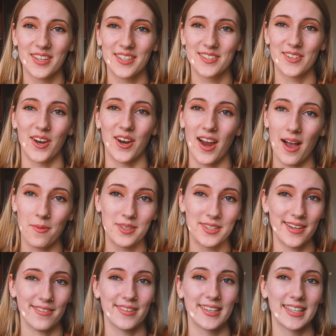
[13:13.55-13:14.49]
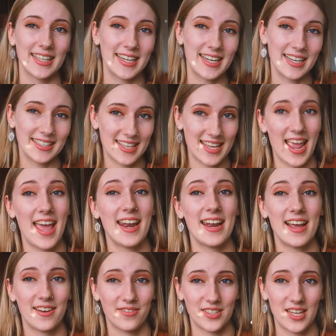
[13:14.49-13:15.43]
So I would definitely 10
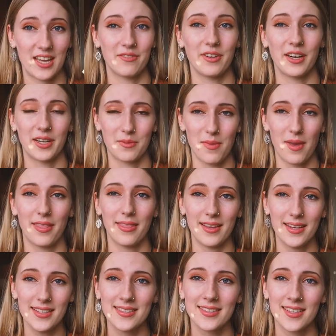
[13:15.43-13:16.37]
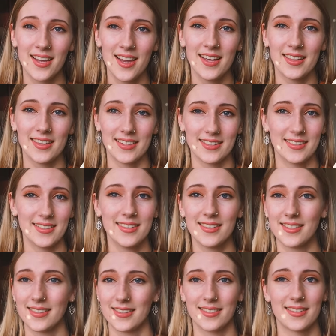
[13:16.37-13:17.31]
out of 10 recommend this. This
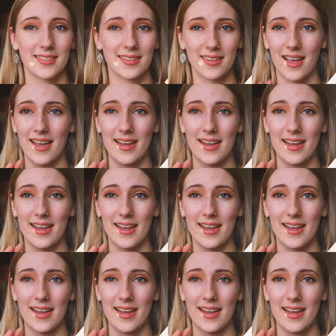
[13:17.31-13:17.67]
is